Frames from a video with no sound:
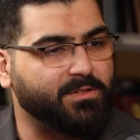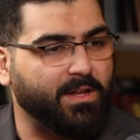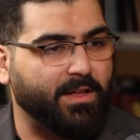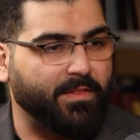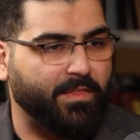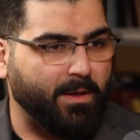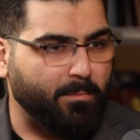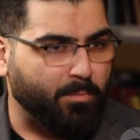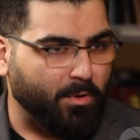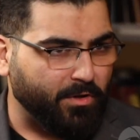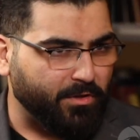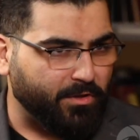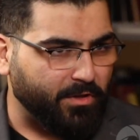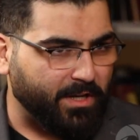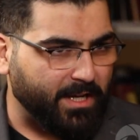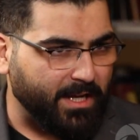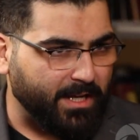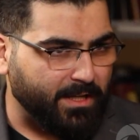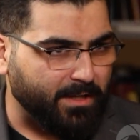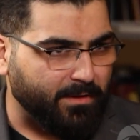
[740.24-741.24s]
So at that point, you
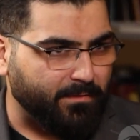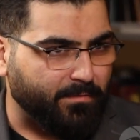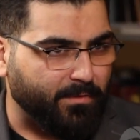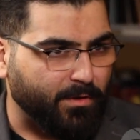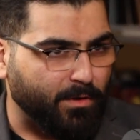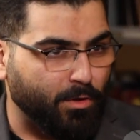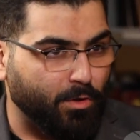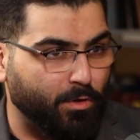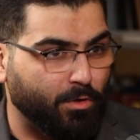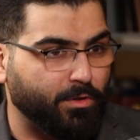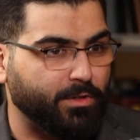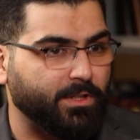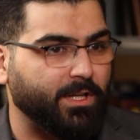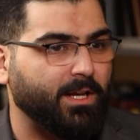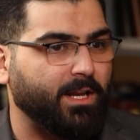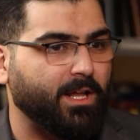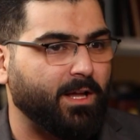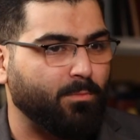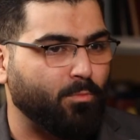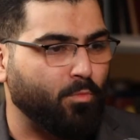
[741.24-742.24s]
kind of learned a
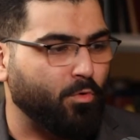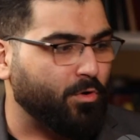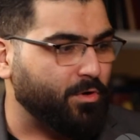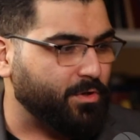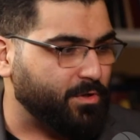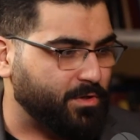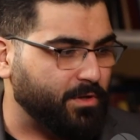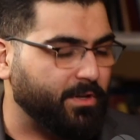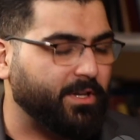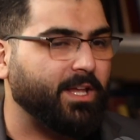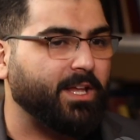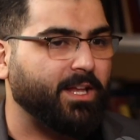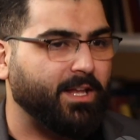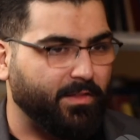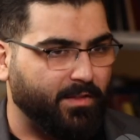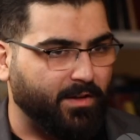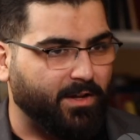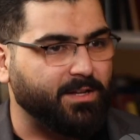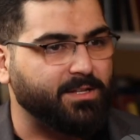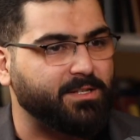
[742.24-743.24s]
lot more, so you can
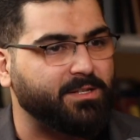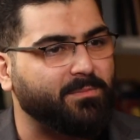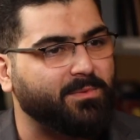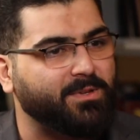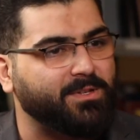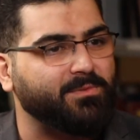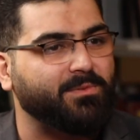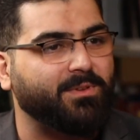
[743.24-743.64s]
get the customized